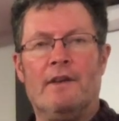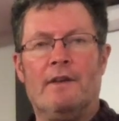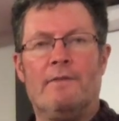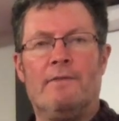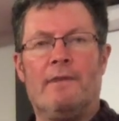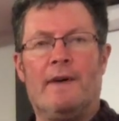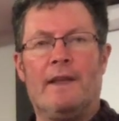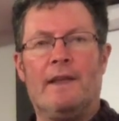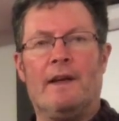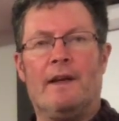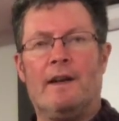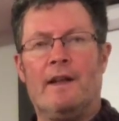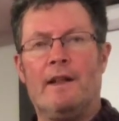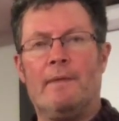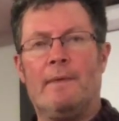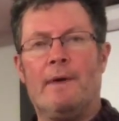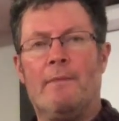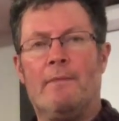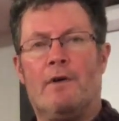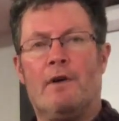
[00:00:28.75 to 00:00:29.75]
You can find out a
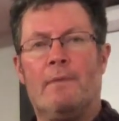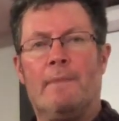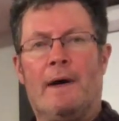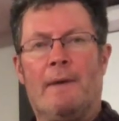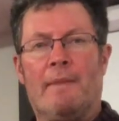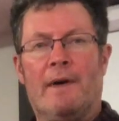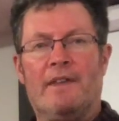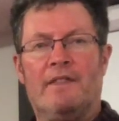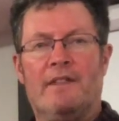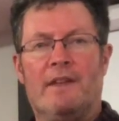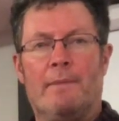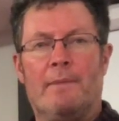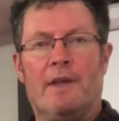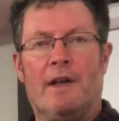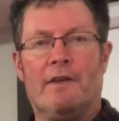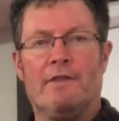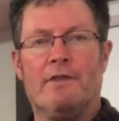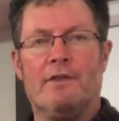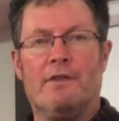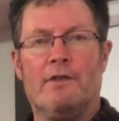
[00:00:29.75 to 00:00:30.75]
little bit more about my
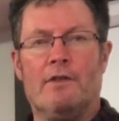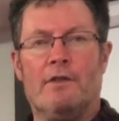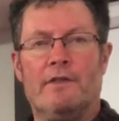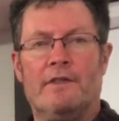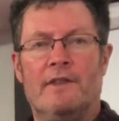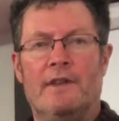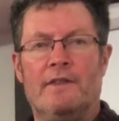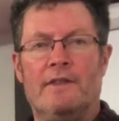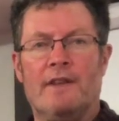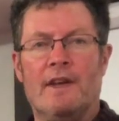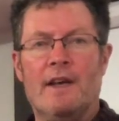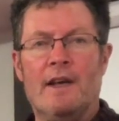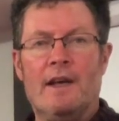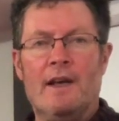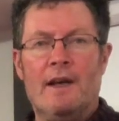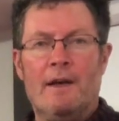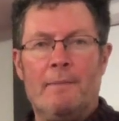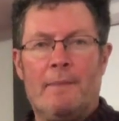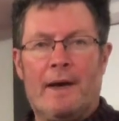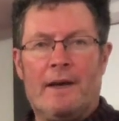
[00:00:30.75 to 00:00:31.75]
seminars and courses
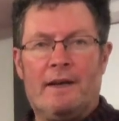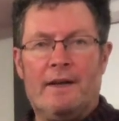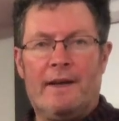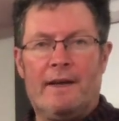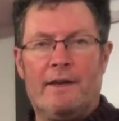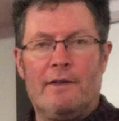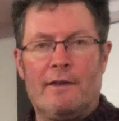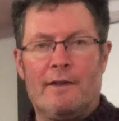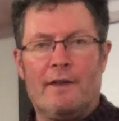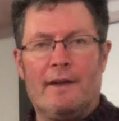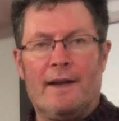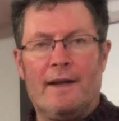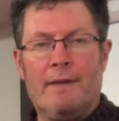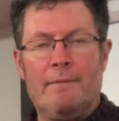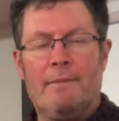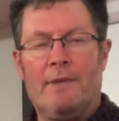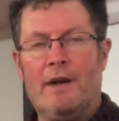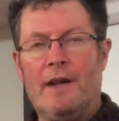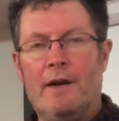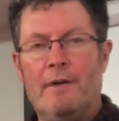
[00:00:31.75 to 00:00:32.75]
by clicking on the
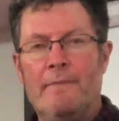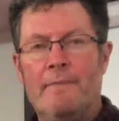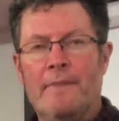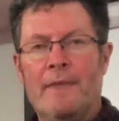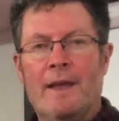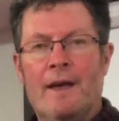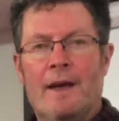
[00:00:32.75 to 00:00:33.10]
link below.